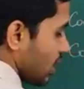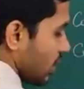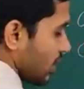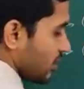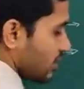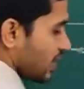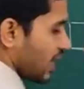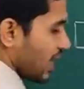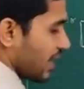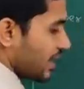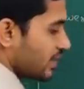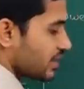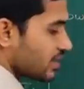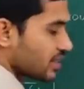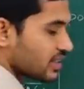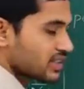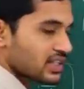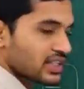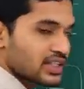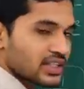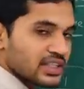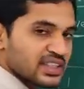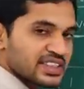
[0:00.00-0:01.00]
If the light
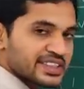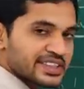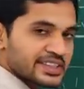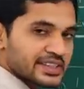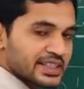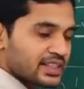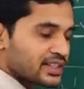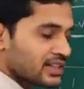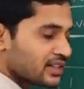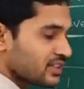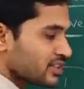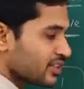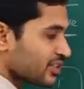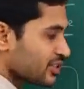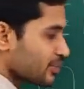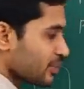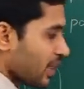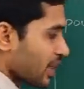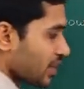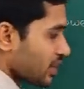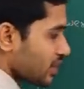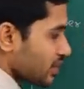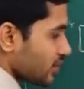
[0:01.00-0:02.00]
rays are incident in this
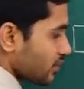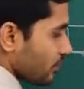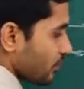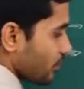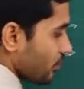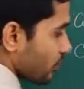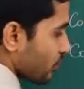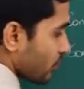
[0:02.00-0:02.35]
manner,